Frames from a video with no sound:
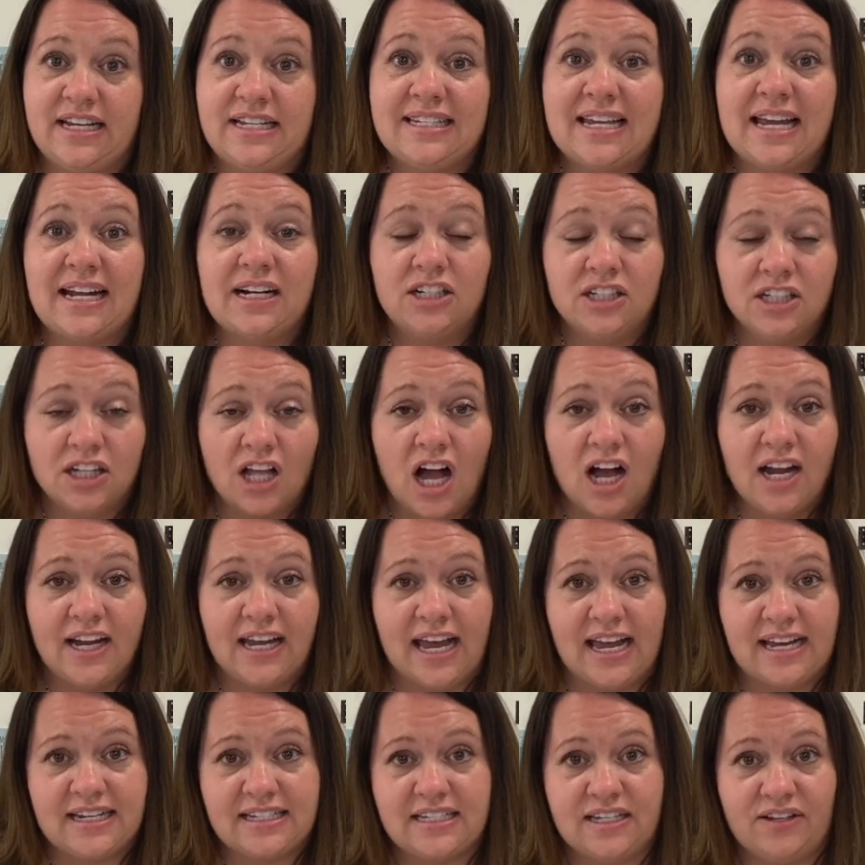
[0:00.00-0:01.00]
and clock
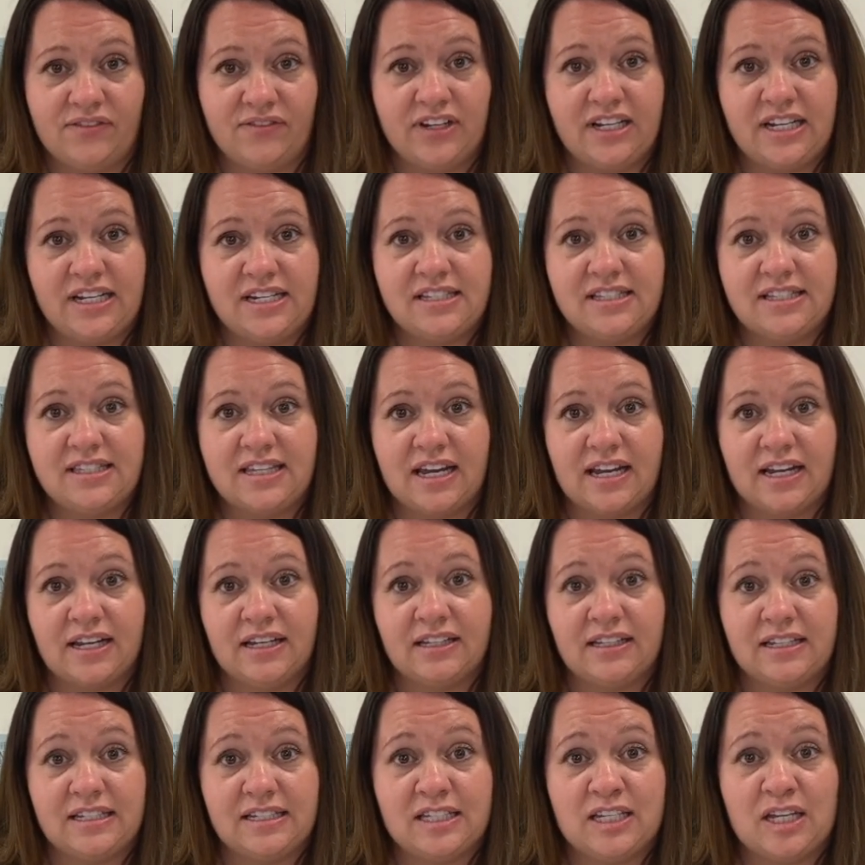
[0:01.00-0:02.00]
activities
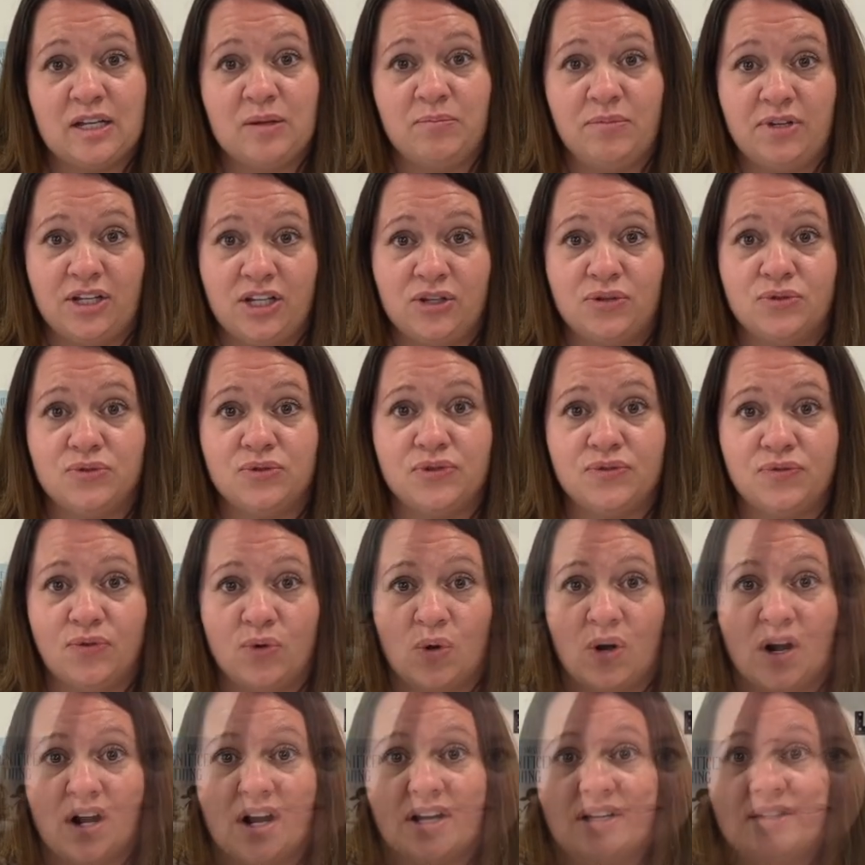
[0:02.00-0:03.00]
that this can be used
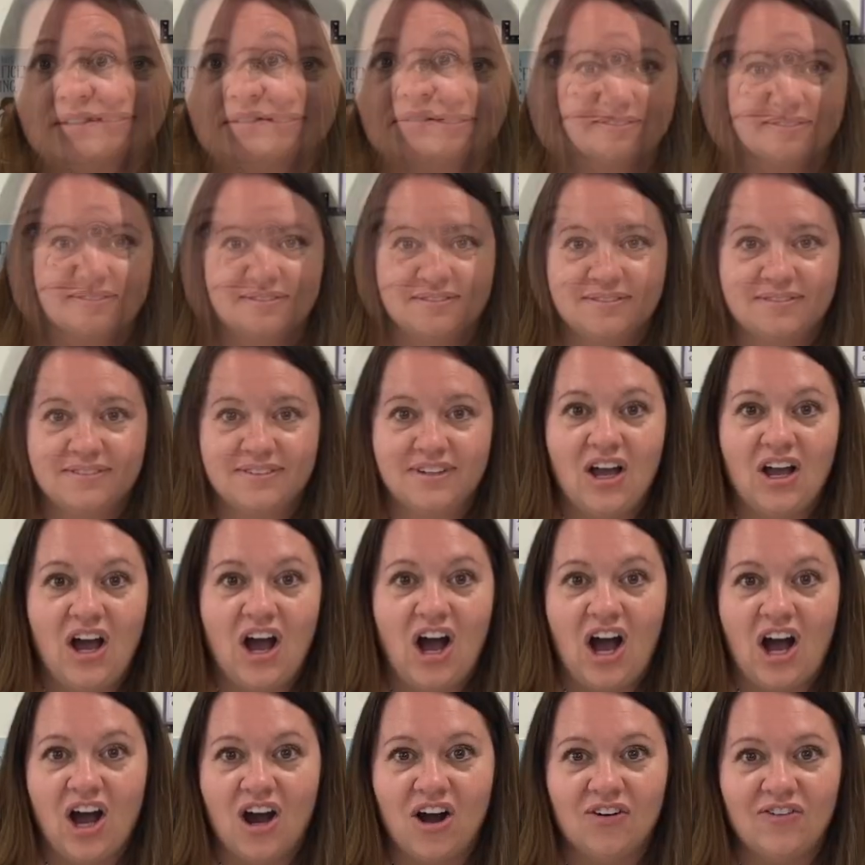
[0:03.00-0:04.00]
for.
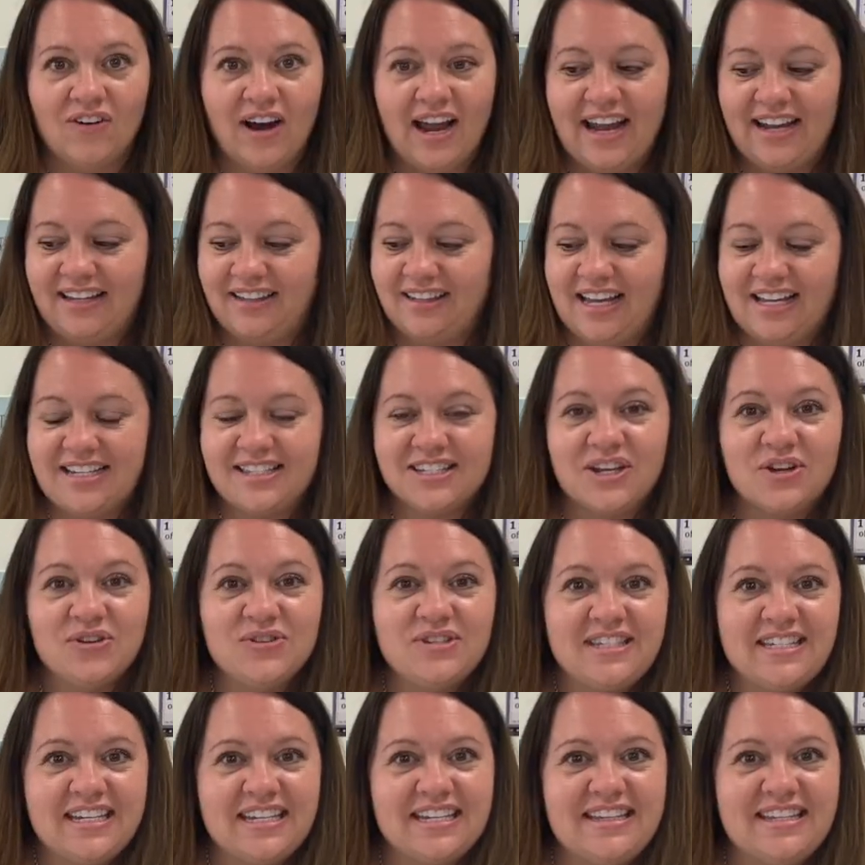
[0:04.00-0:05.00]
All right, let's go
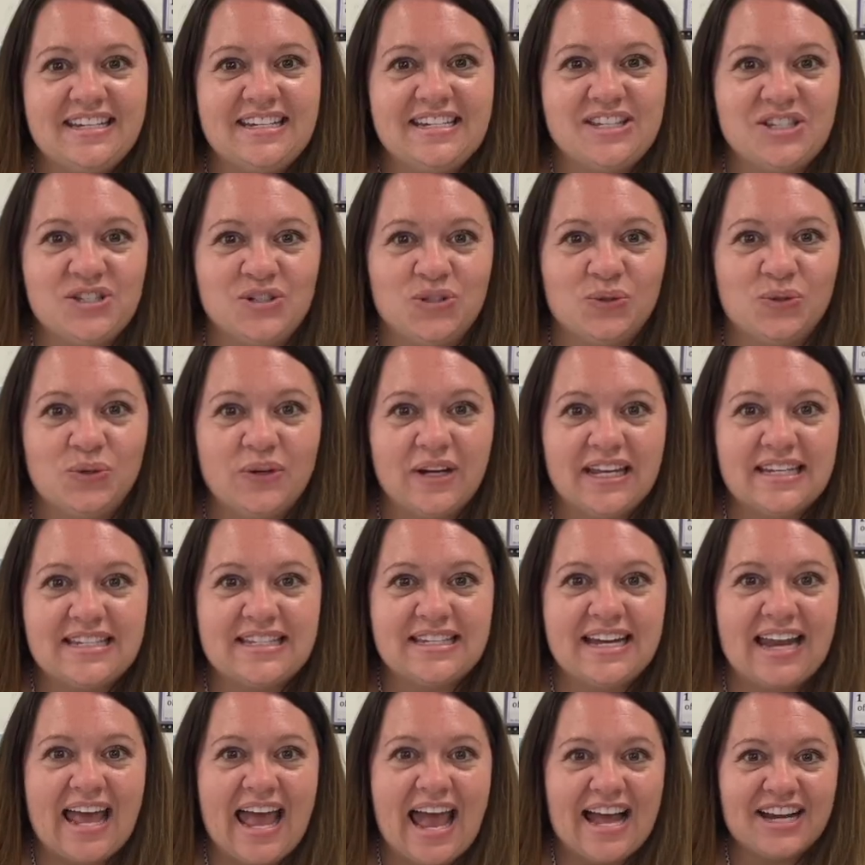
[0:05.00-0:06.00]
see these toolkits
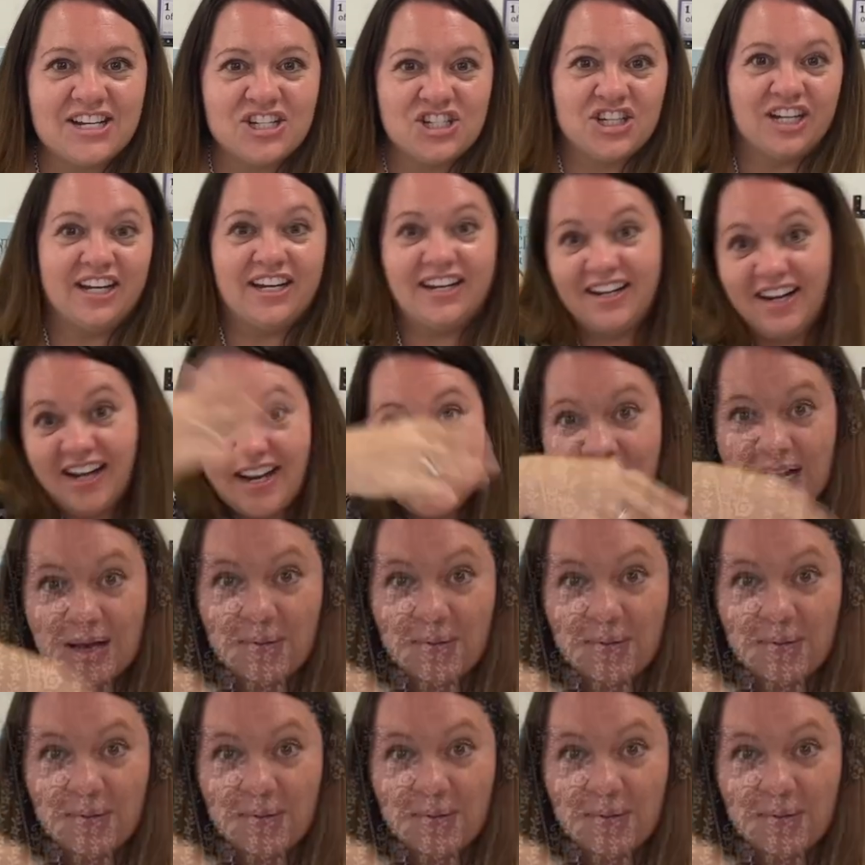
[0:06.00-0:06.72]
in action. Come